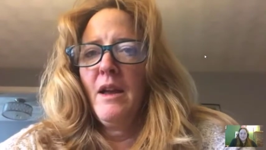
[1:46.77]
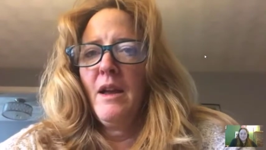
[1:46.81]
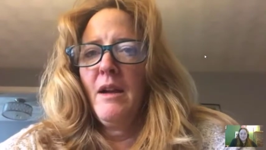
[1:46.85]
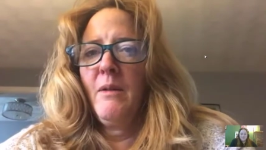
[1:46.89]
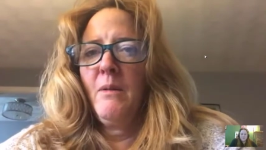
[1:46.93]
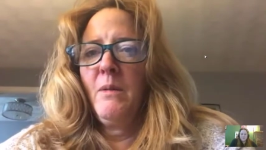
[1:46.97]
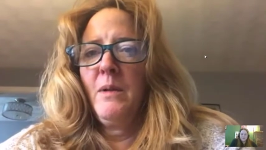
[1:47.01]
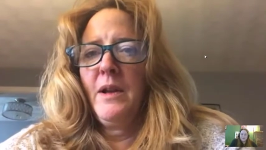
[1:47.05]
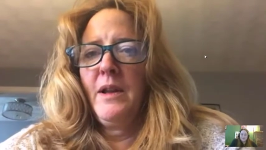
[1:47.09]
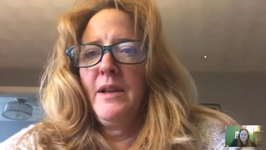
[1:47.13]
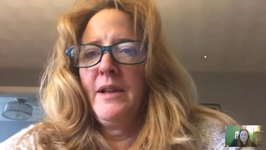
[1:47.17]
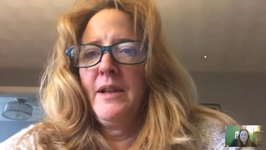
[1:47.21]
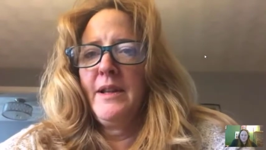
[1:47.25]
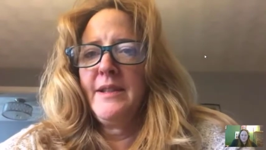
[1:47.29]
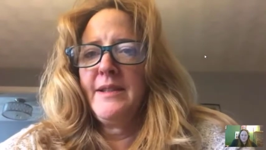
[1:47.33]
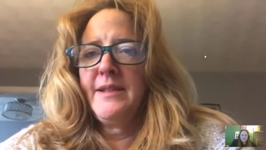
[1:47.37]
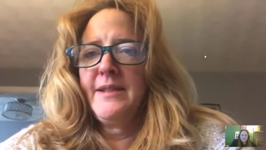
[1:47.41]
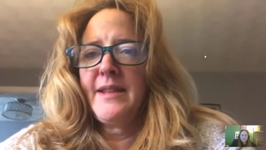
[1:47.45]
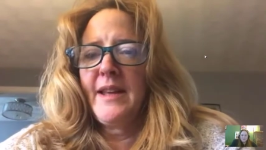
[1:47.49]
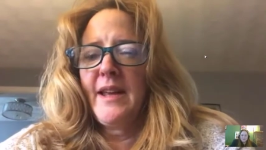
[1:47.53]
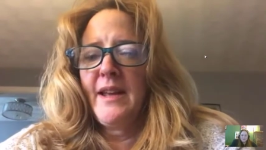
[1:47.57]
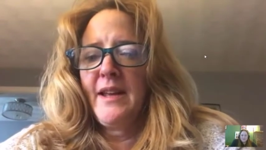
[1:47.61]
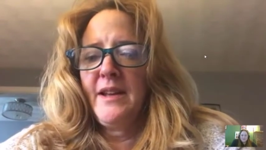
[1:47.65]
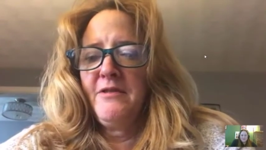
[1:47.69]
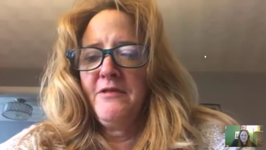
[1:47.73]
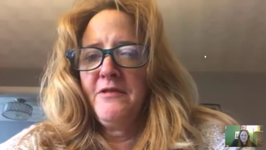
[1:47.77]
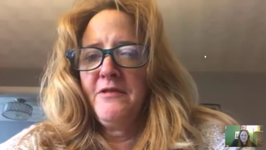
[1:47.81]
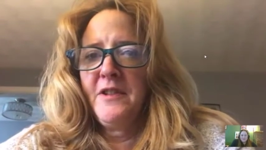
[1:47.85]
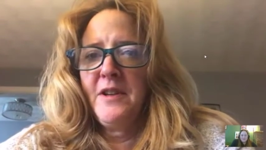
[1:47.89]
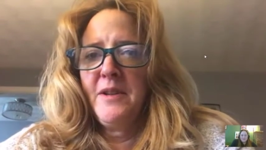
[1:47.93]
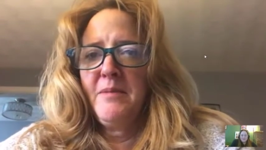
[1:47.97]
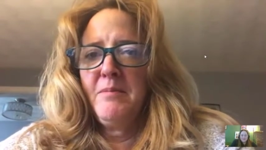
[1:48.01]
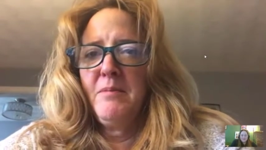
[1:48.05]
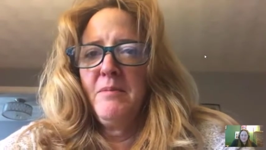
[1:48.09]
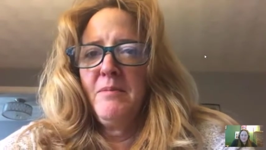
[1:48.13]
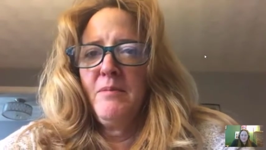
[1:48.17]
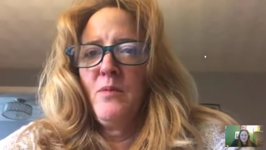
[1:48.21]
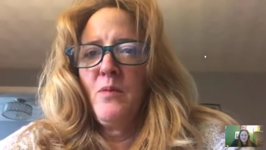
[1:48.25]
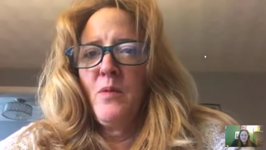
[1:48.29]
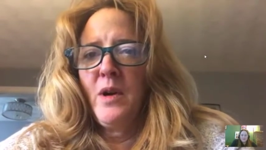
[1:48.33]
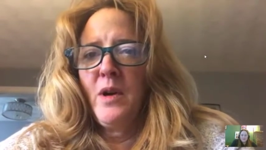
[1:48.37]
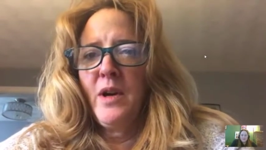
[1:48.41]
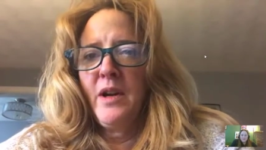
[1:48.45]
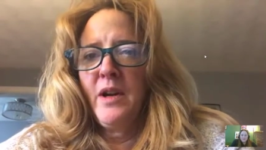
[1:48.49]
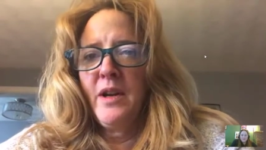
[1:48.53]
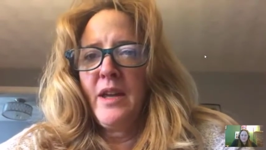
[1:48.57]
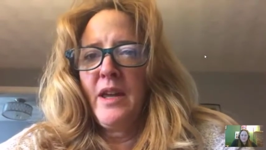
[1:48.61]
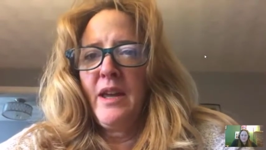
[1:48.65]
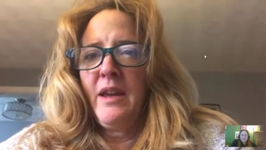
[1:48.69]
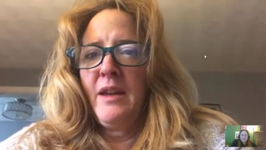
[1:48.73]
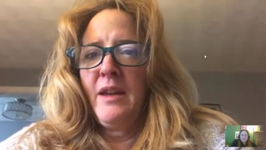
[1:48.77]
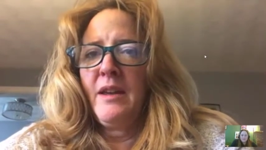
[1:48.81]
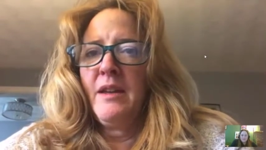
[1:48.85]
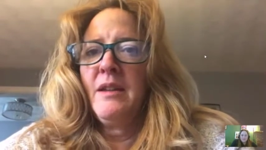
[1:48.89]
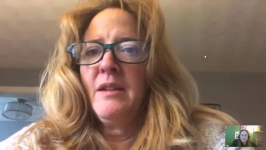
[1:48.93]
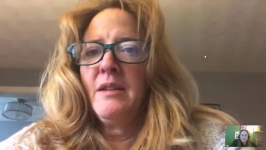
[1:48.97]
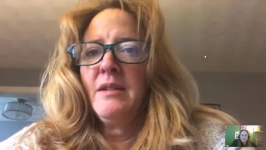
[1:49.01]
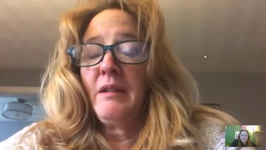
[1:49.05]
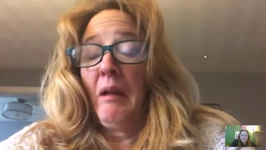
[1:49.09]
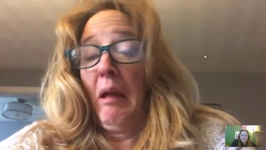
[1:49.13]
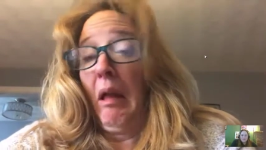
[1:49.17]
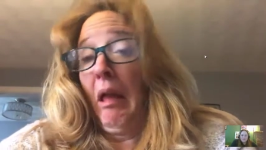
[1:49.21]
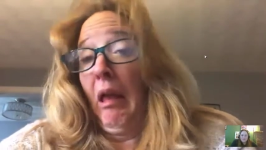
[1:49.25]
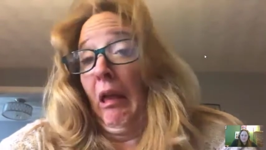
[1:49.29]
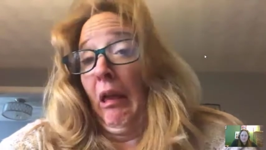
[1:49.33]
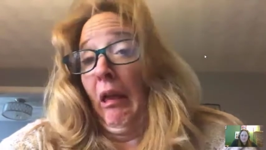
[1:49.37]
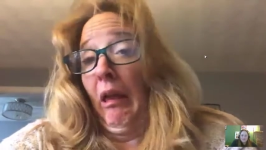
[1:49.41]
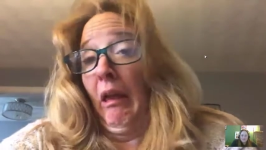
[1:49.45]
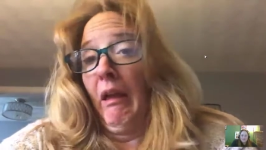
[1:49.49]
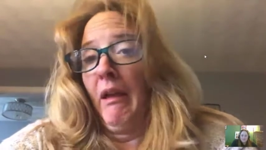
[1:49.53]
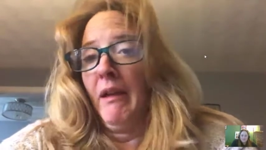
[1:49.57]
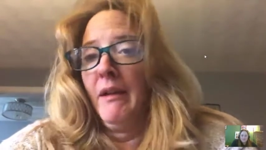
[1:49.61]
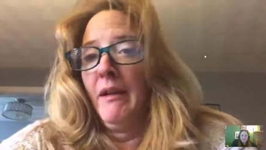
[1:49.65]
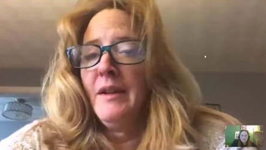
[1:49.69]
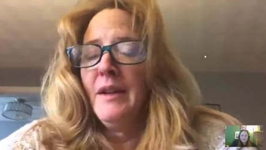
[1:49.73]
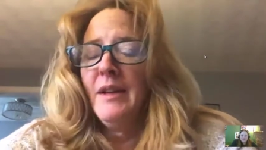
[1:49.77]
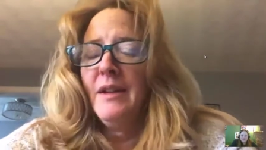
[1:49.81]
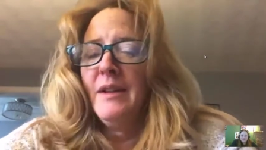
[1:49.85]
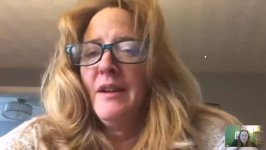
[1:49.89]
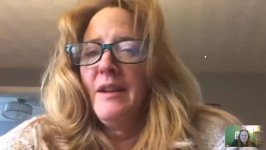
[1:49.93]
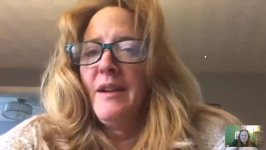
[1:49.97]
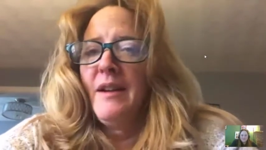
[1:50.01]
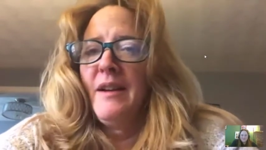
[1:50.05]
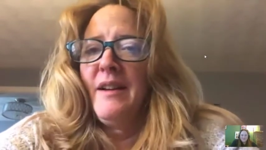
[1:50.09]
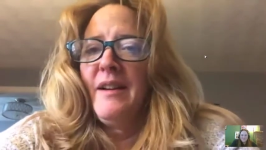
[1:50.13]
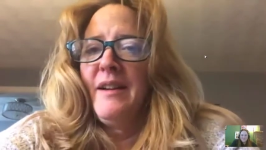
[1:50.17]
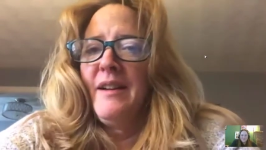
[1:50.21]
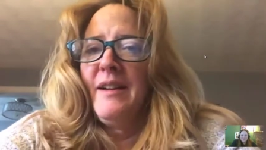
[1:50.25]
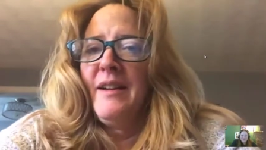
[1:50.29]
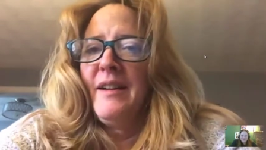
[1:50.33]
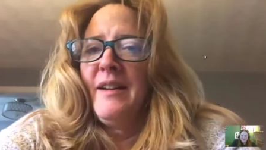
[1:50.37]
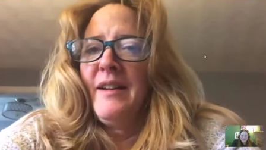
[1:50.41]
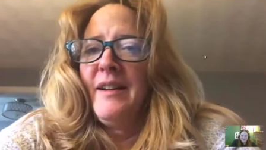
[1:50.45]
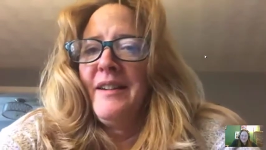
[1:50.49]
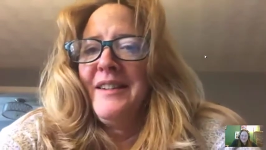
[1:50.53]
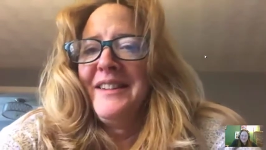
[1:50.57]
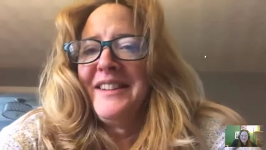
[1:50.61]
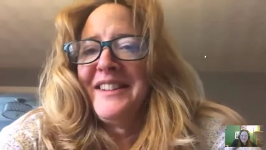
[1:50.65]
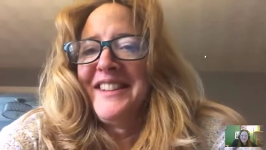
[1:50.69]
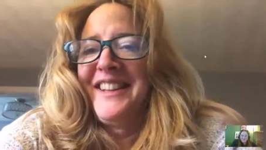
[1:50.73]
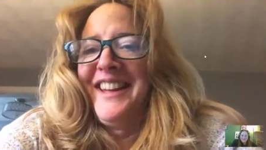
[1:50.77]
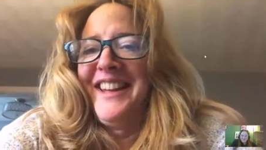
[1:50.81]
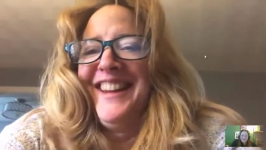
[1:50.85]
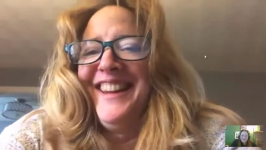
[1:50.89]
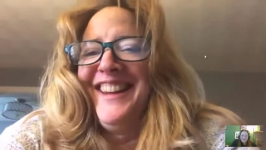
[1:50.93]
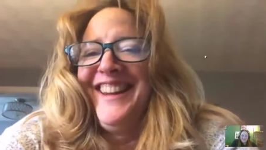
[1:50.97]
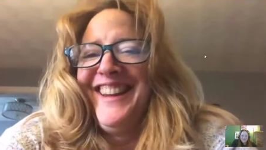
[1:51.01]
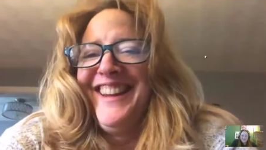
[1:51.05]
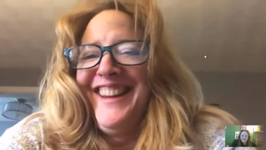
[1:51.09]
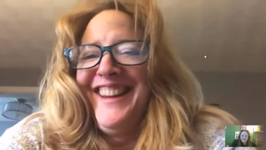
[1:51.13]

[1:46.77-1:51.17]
Well, aside from working, uh, I